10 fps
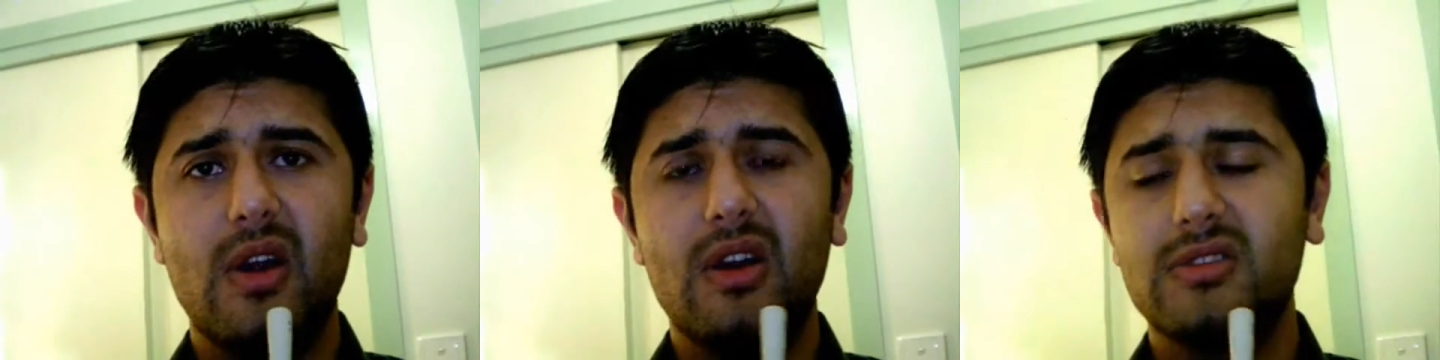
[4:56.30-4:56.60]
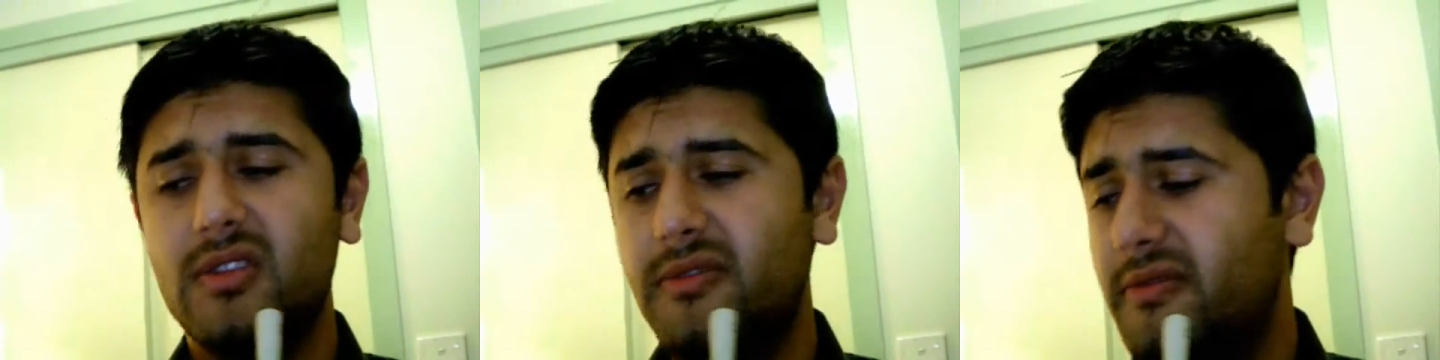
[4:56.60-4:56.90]
a
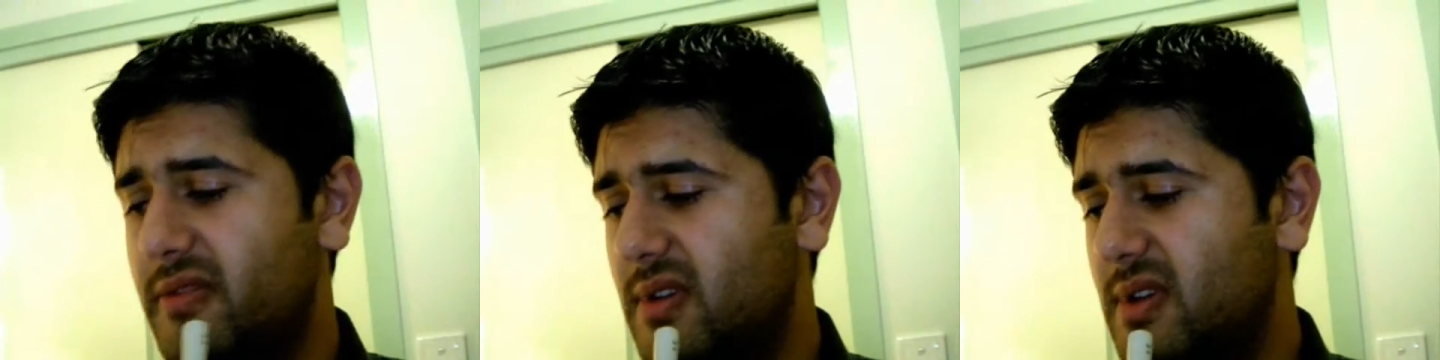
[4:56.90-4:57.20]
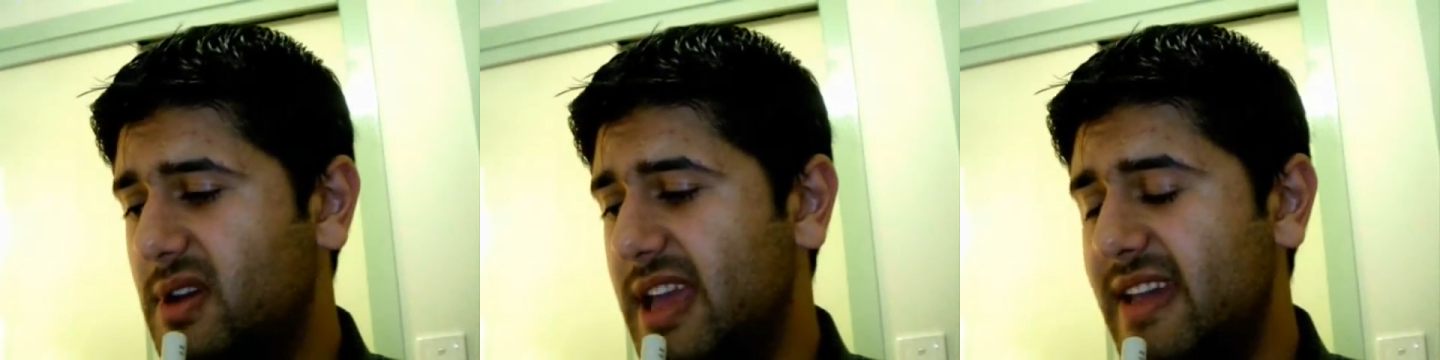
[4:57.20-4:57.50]
lot
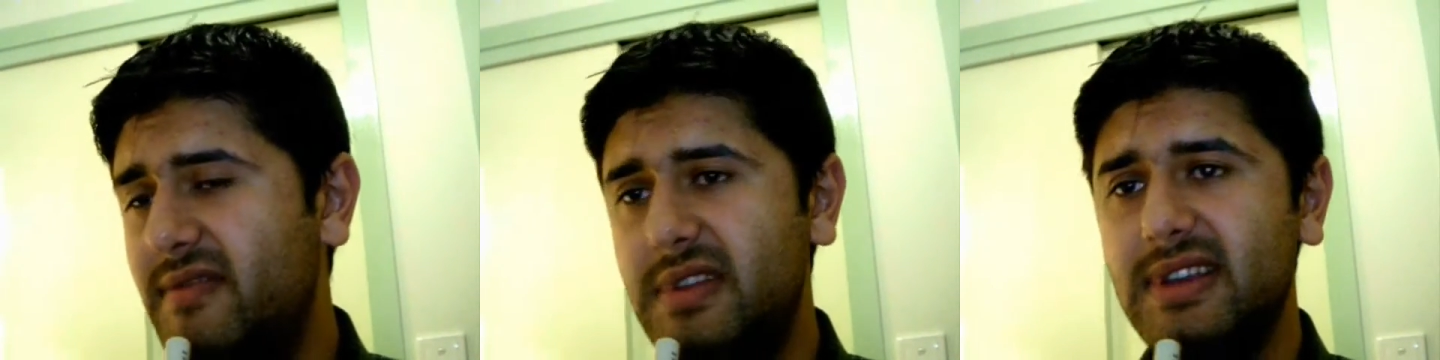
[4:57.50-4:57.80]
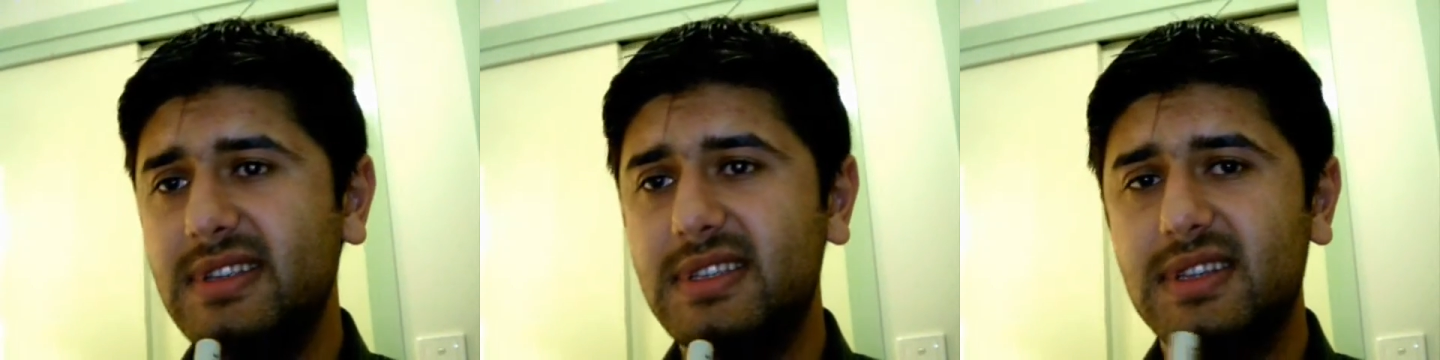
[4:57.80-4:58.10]
of
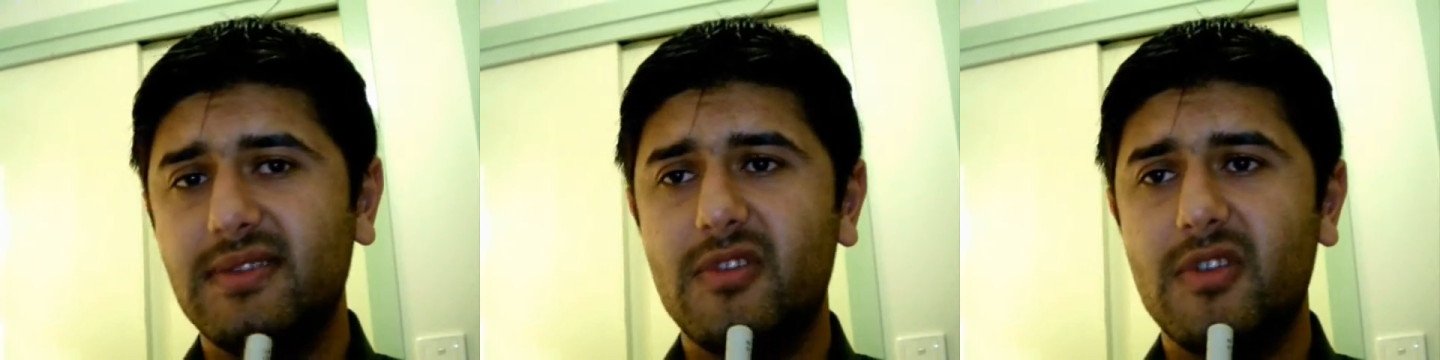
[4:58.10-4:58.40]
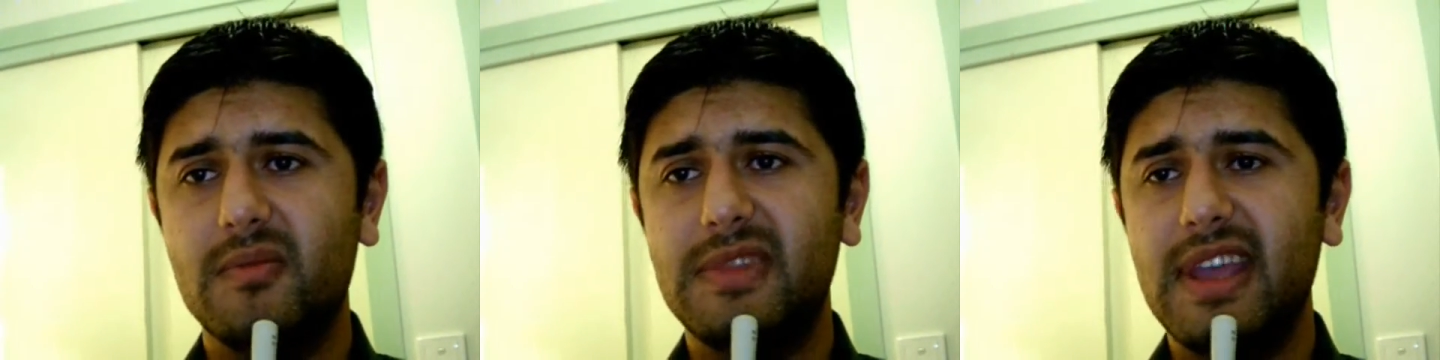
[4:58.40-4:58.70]
evidence
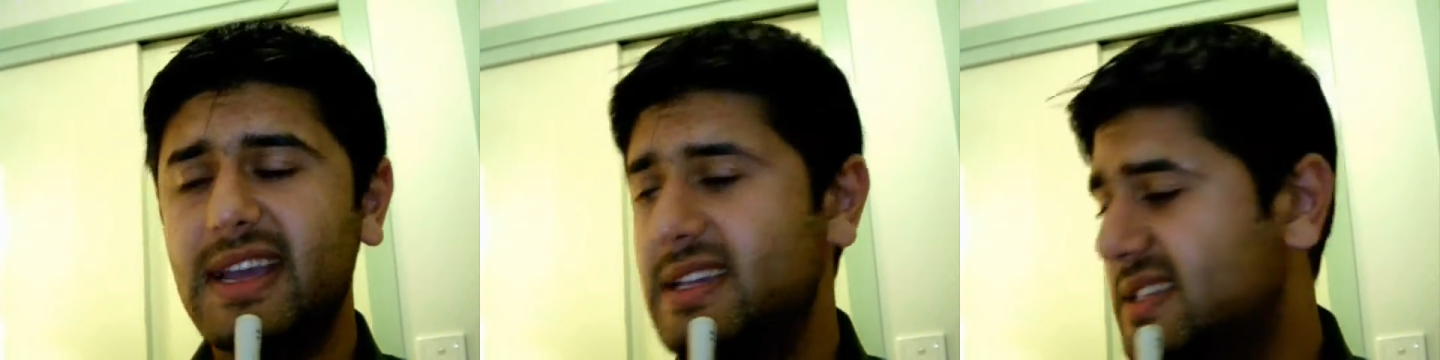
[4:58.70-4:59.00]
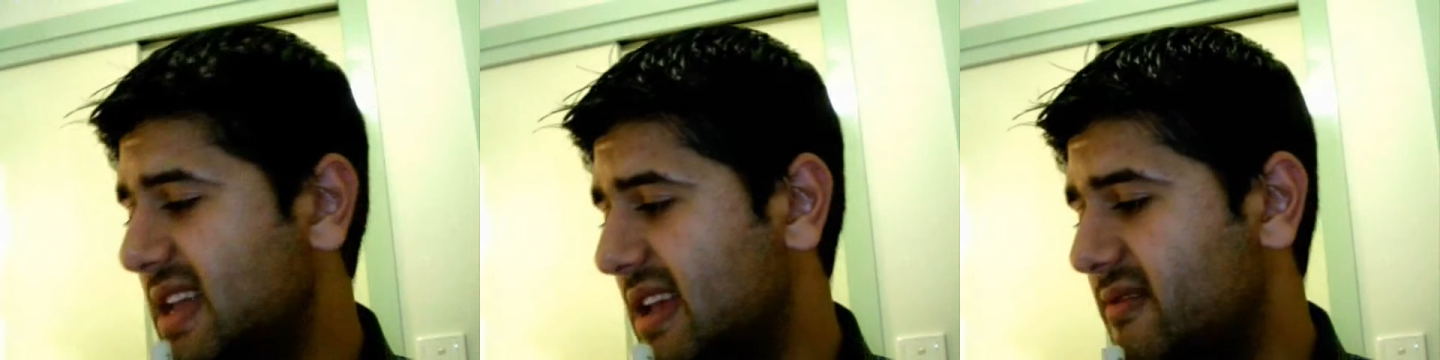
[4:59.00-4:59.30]
from
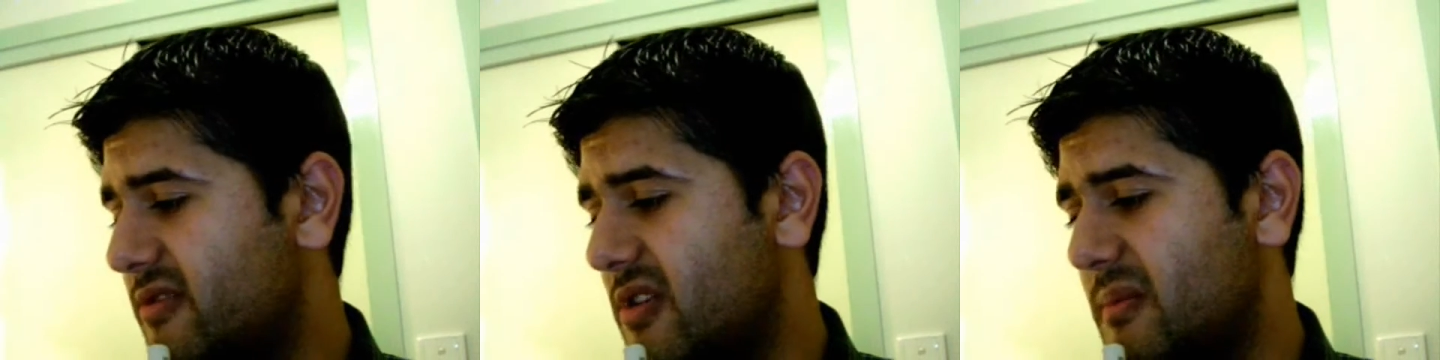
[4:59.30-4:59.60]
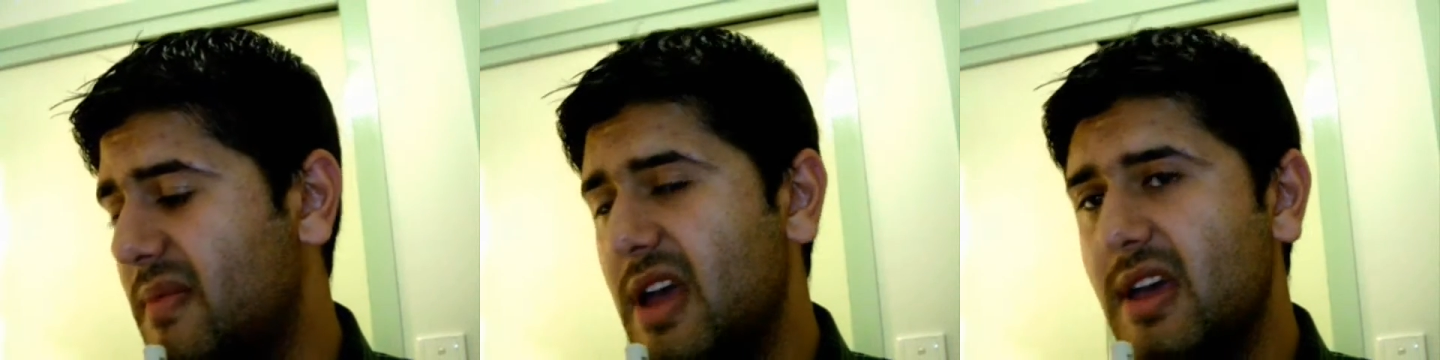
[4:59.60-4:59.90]
text and
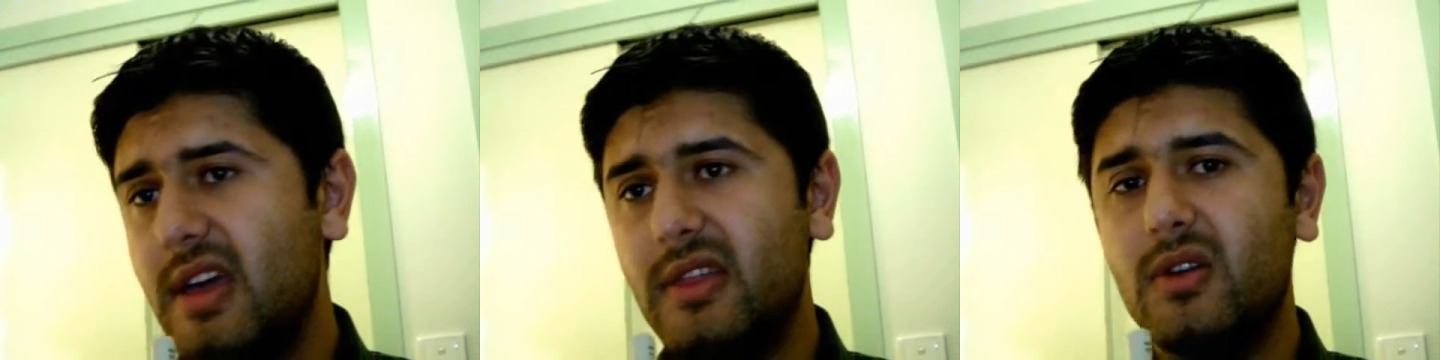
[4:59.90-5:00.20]
from